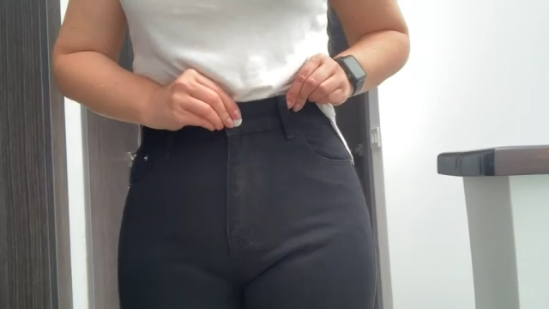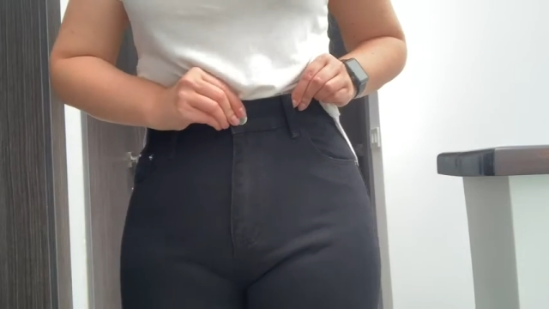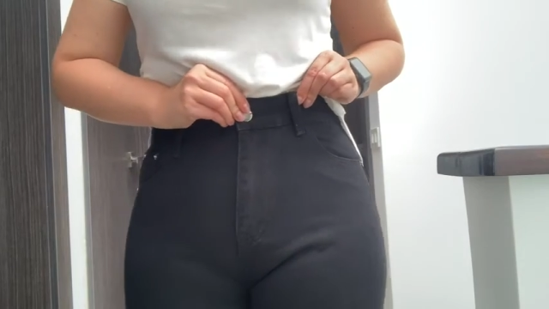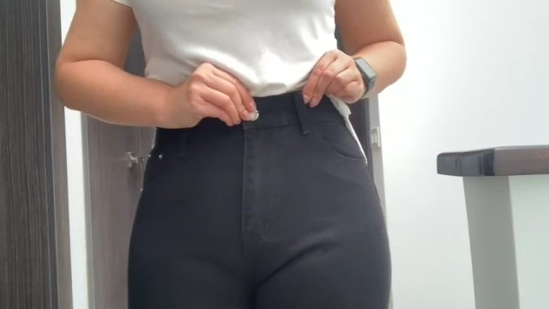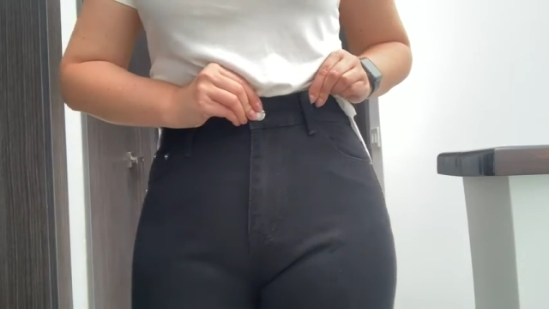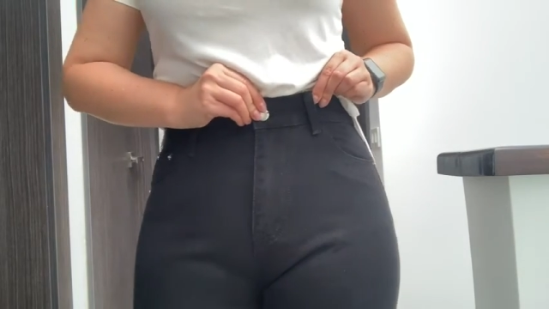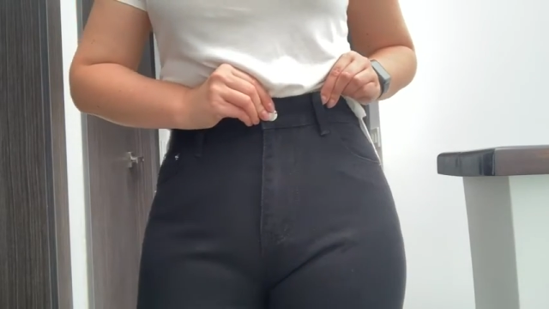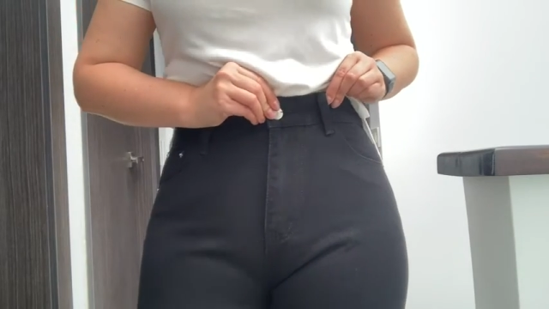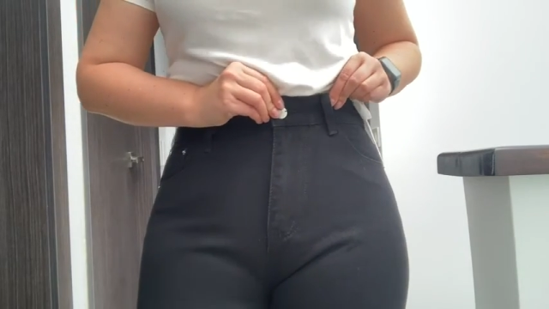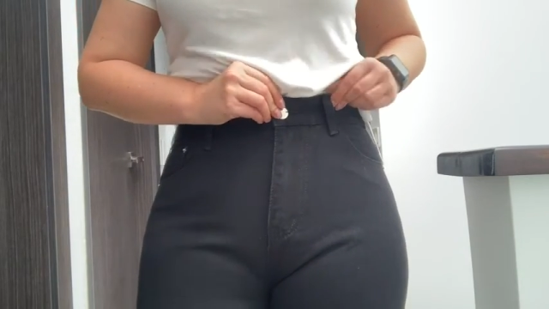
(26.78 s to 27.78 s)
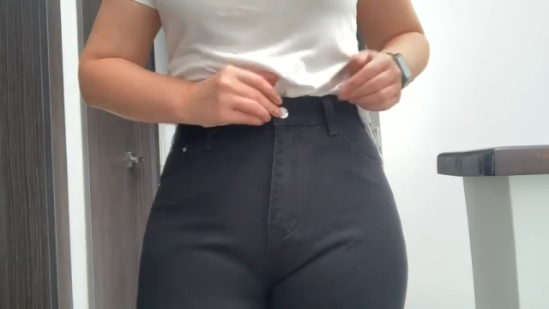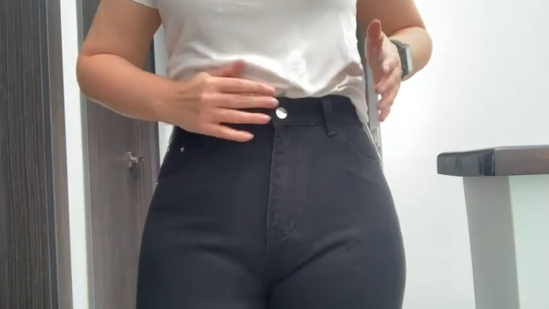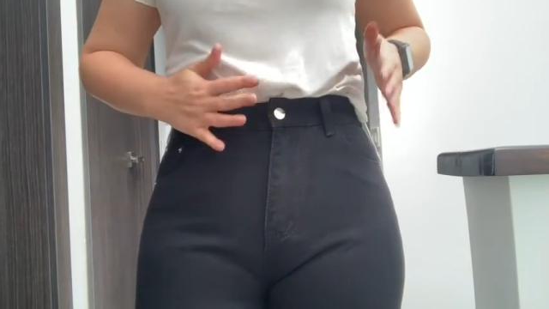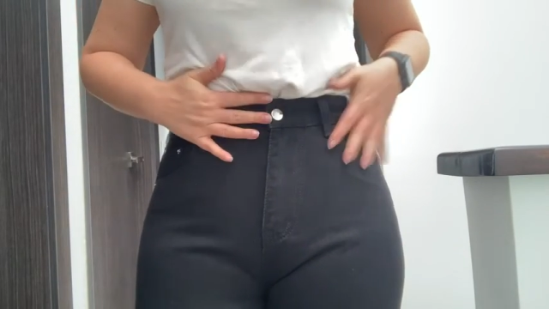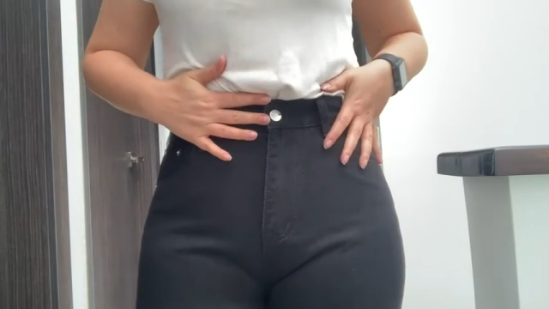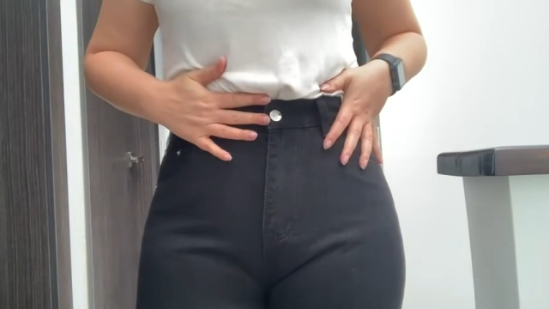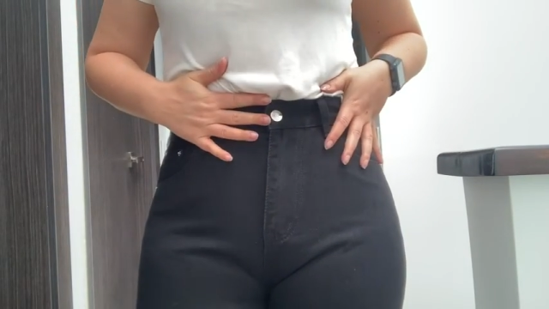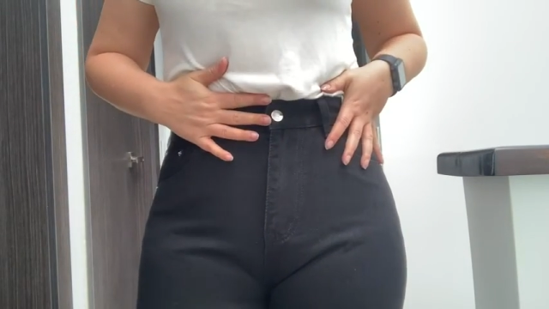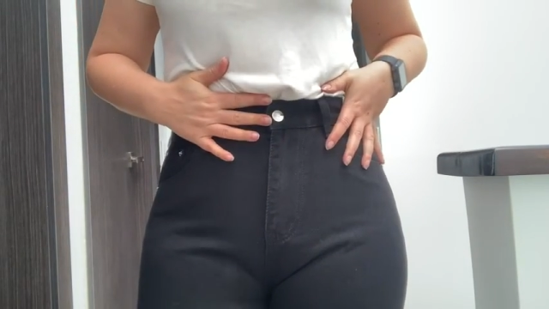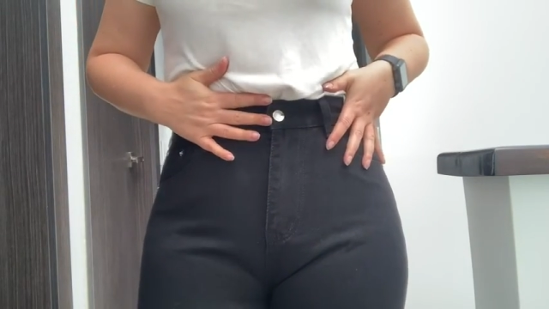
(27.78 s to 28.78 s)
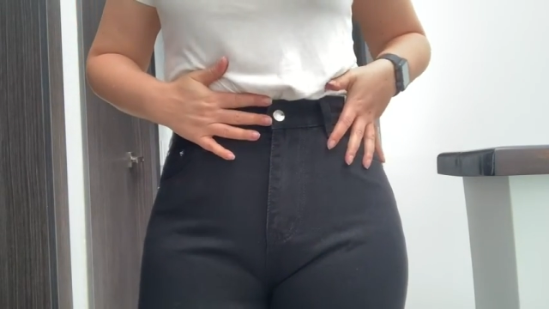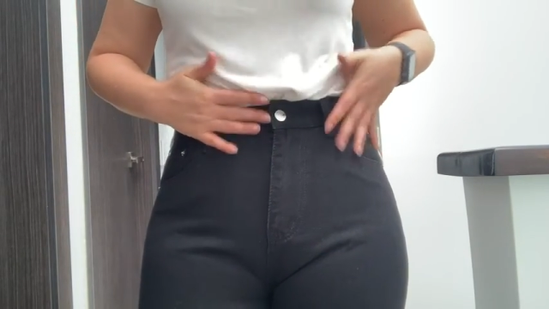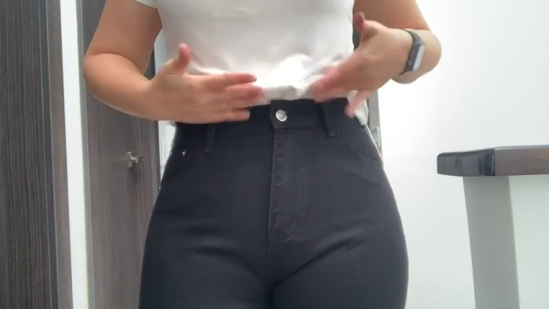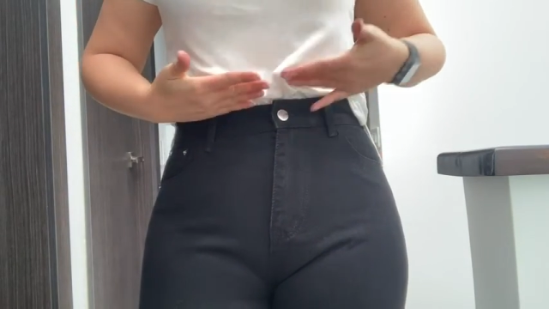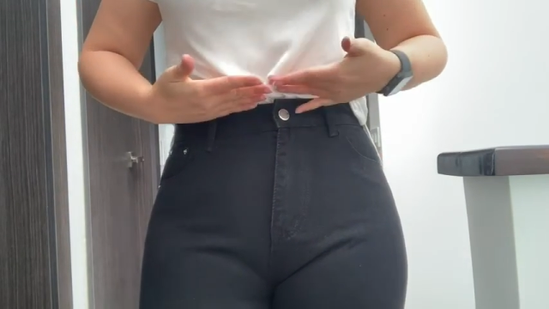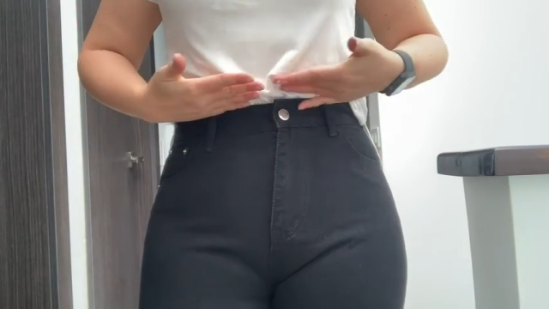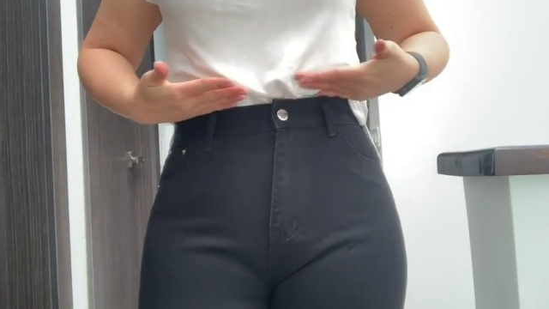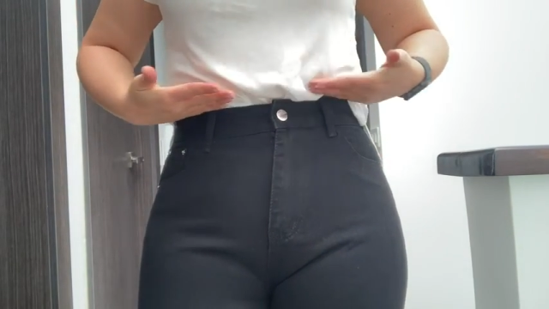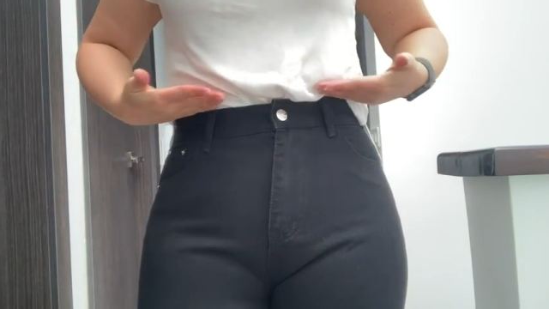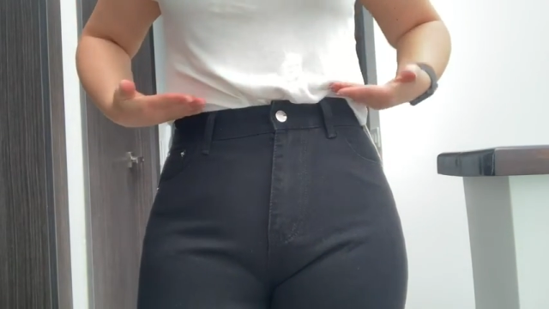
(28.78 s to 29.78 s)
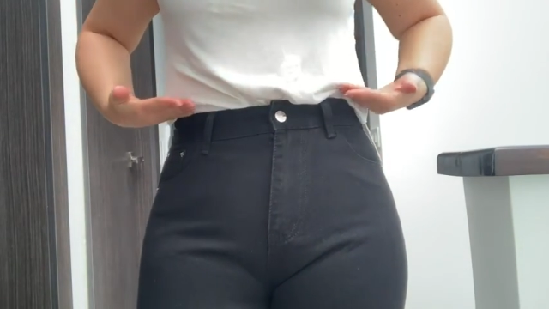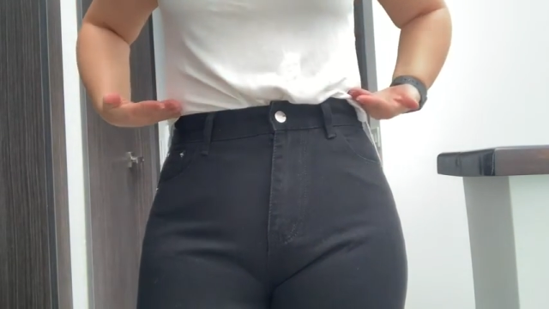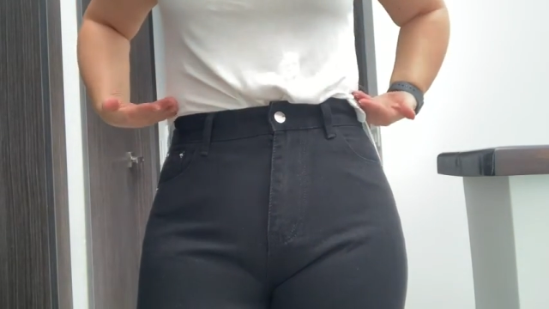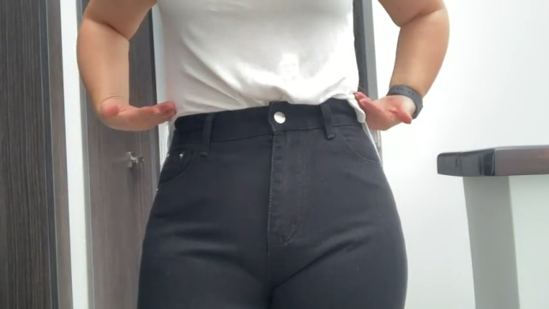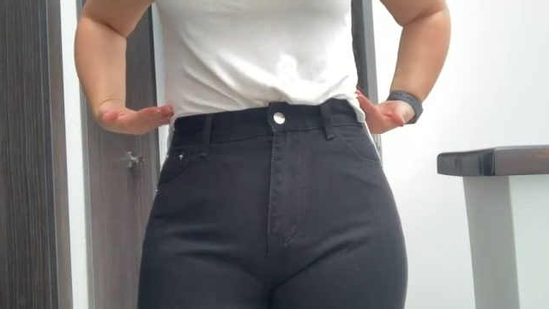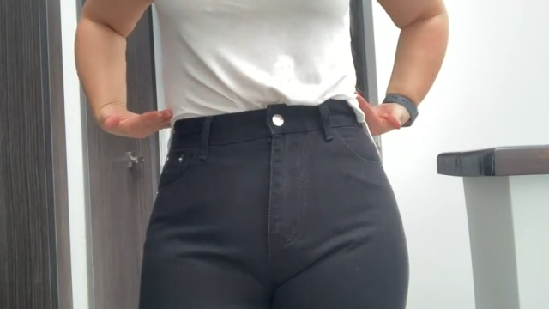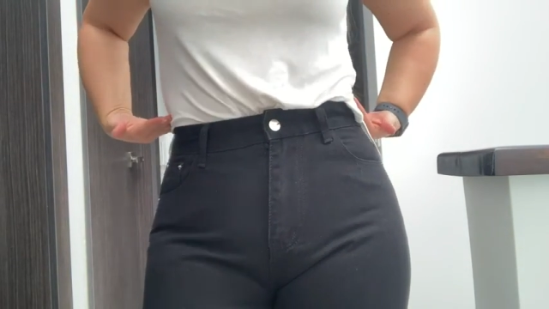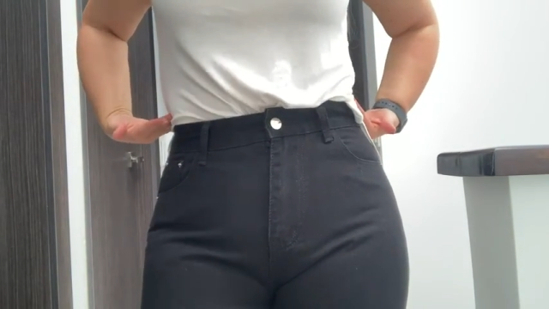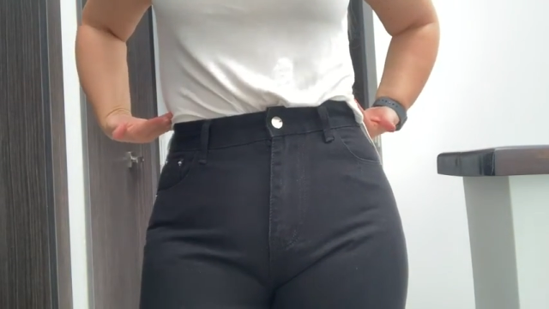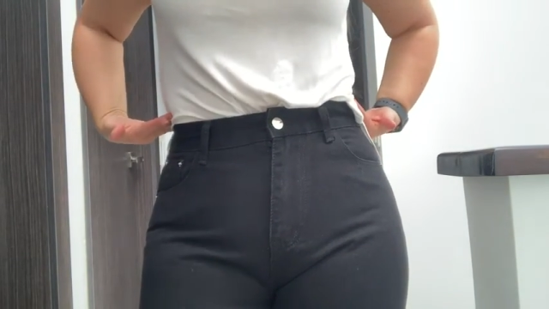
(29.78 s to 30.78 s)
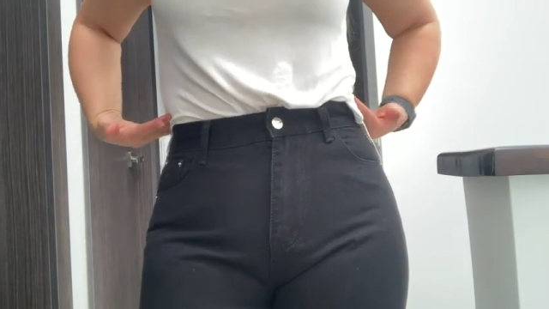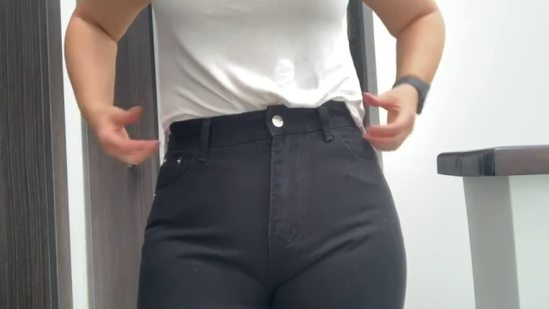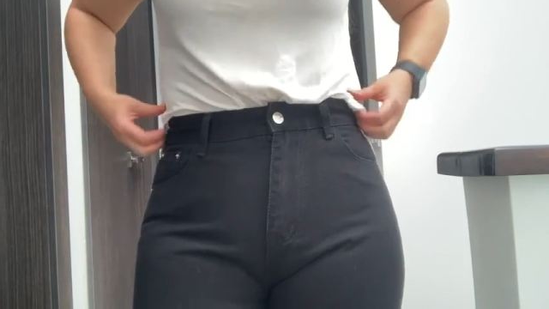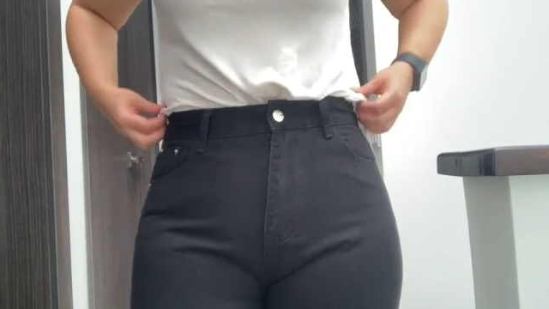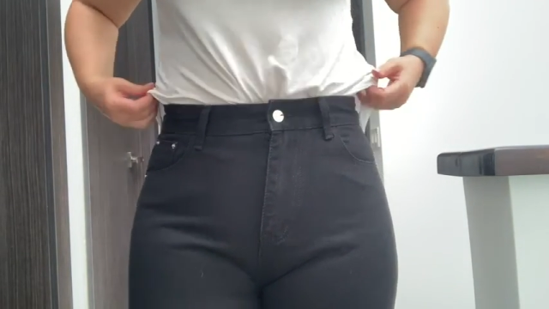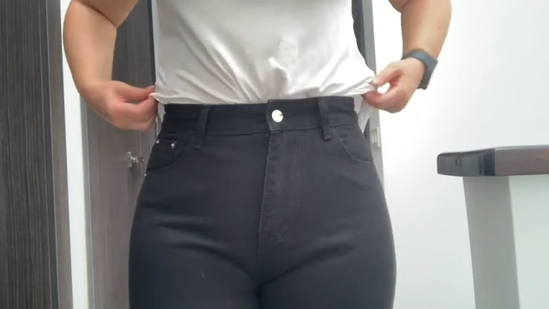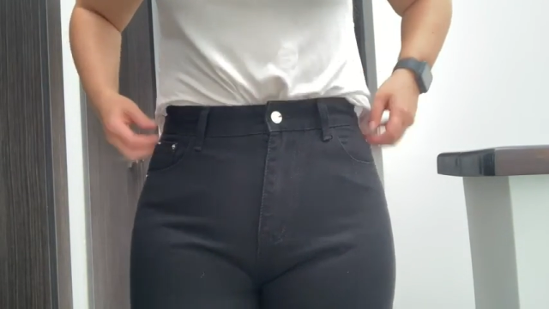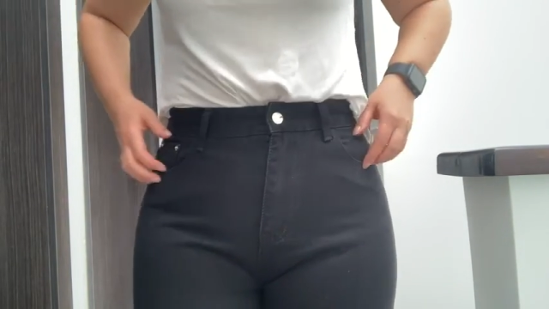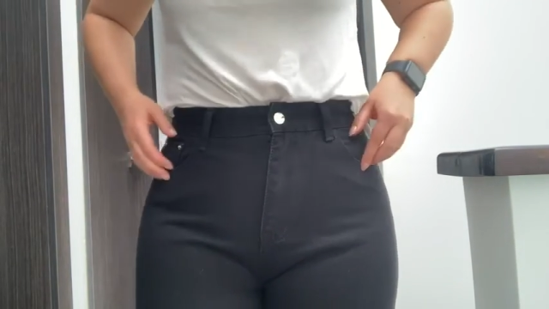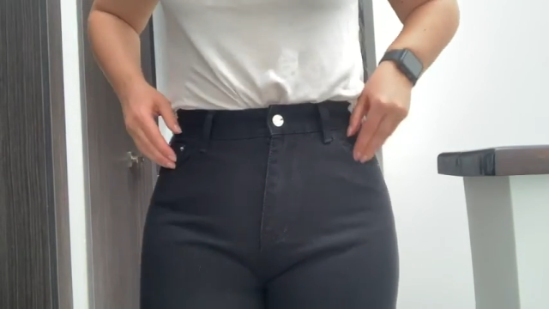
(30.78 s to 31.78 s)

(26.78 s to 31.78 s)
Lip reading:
No face is visible, so there are no lips to read.